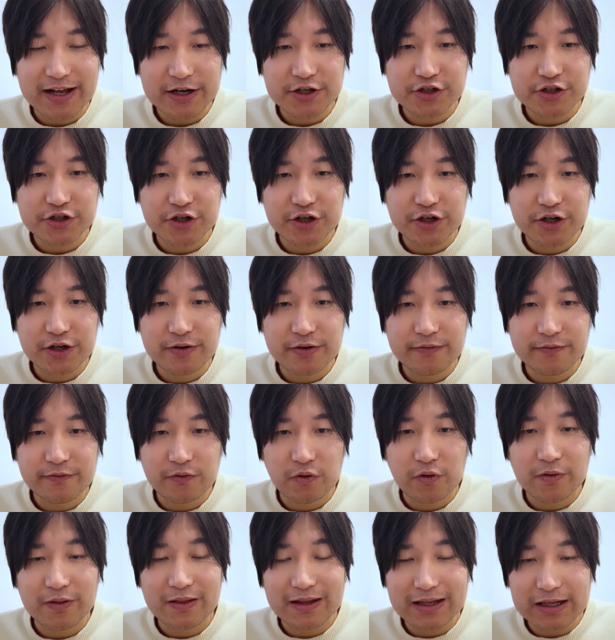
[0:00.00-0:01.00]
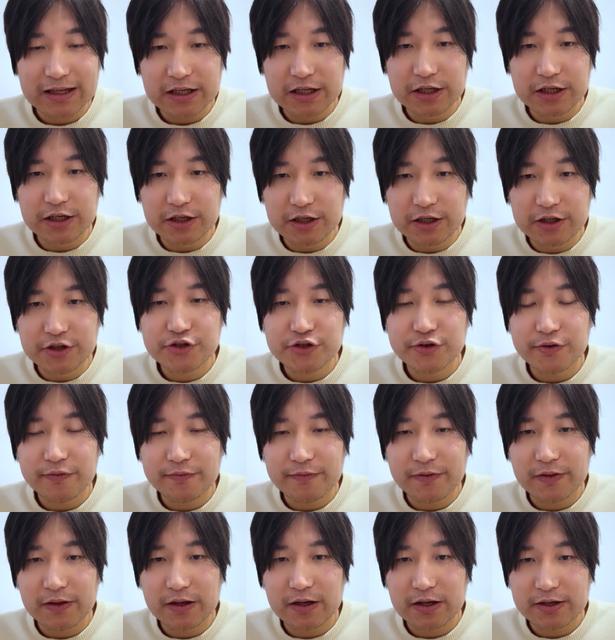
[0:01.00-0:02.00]
connection for each
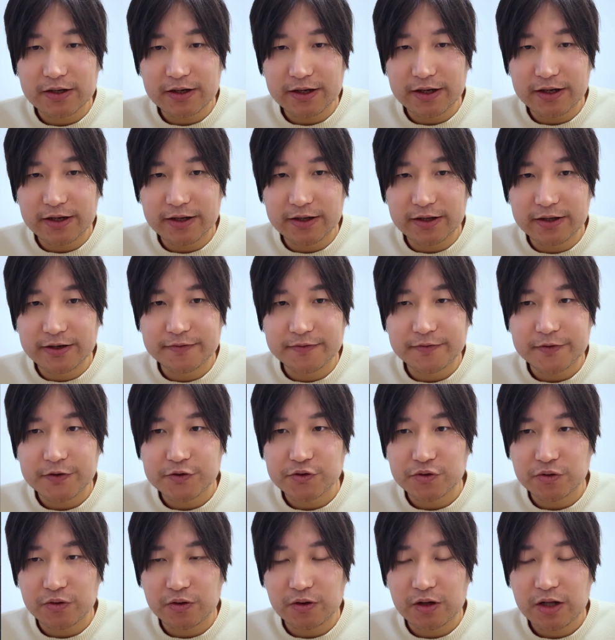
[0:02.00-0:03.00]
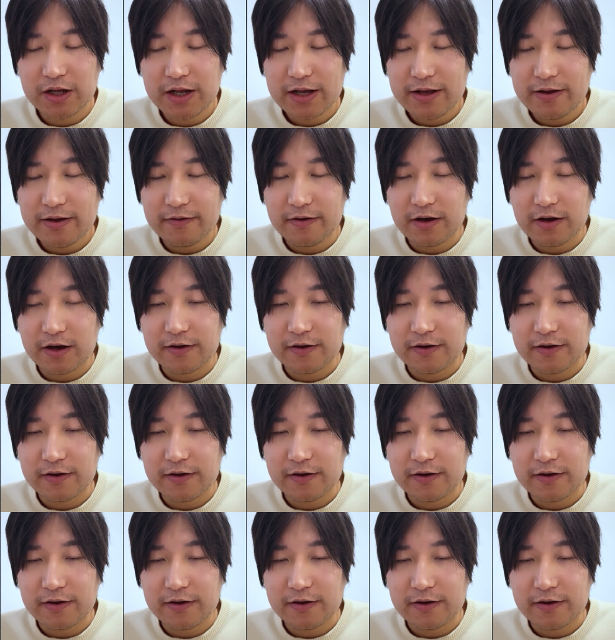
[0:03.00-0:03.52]
of the individual